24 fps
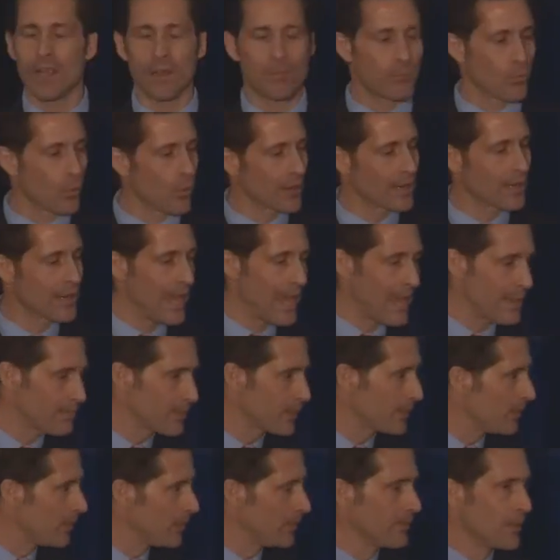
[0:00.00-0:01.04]
up more
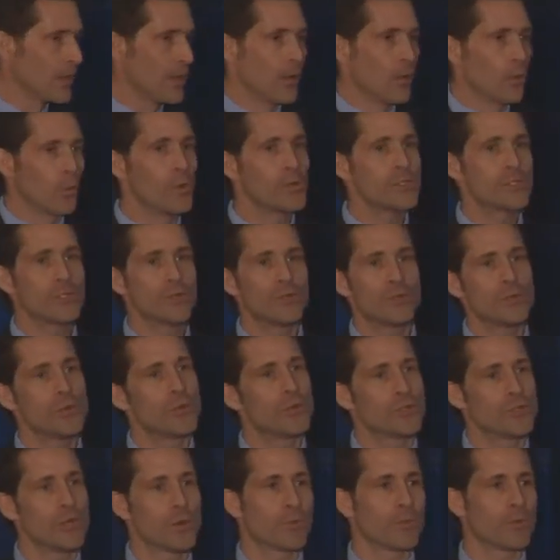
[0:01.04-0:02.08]
capital, what you do
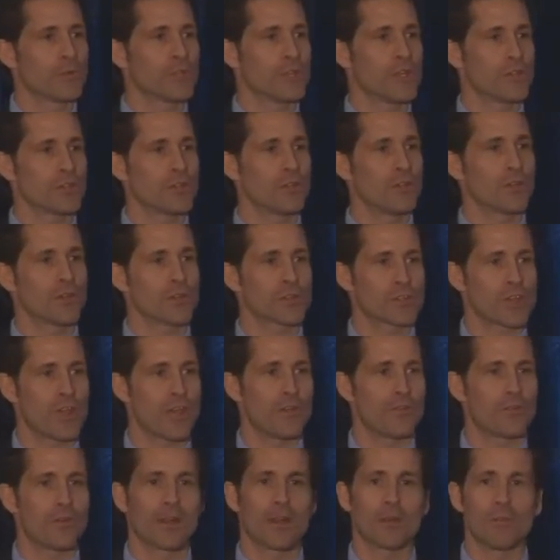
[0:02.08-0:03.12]
is you position
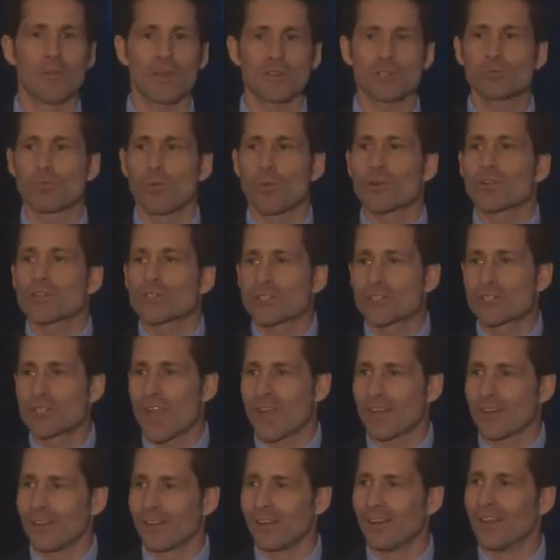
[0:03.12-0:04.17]
yourself on a much more
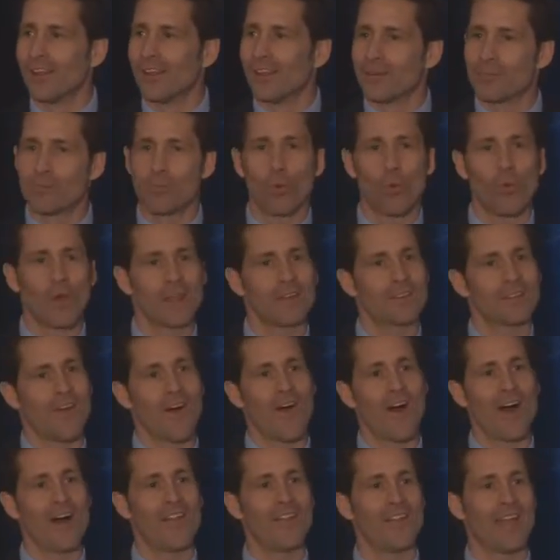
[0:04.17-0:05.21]
subtle point
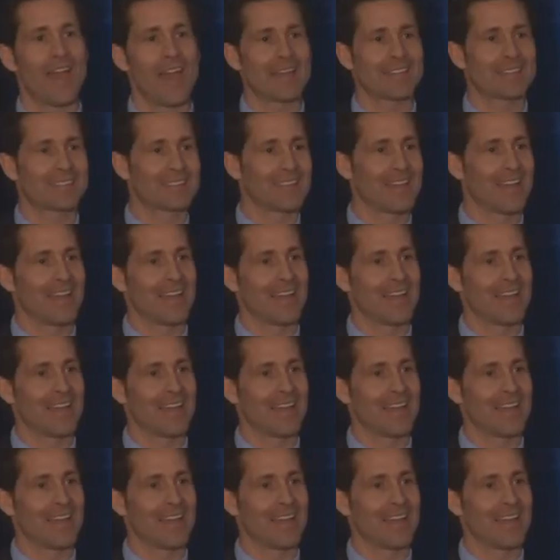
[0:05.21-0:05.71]
on that